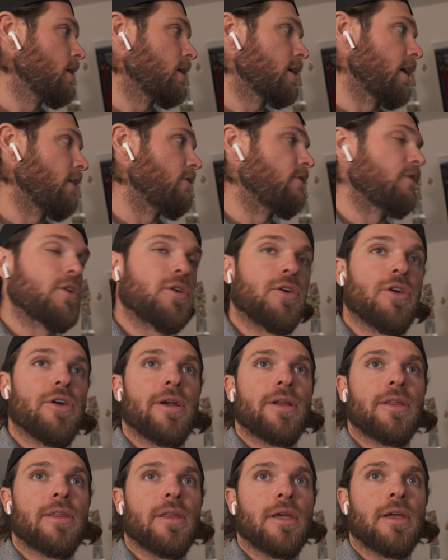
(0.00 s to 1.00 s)
get food or
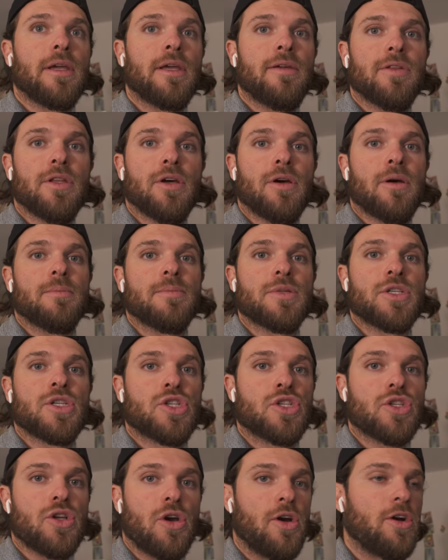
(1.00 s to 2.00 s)
anything, even though I'm
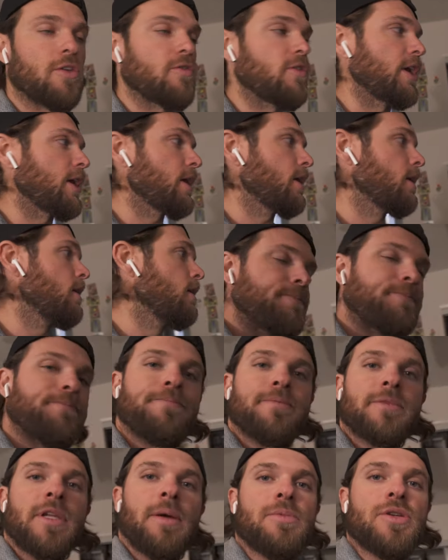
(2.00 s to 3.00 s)
starving.
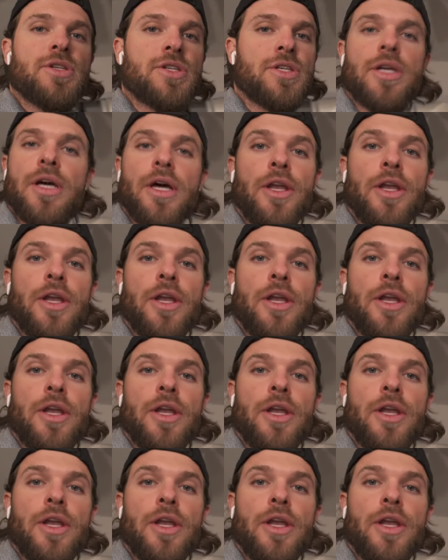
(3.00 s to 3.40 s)
I'm just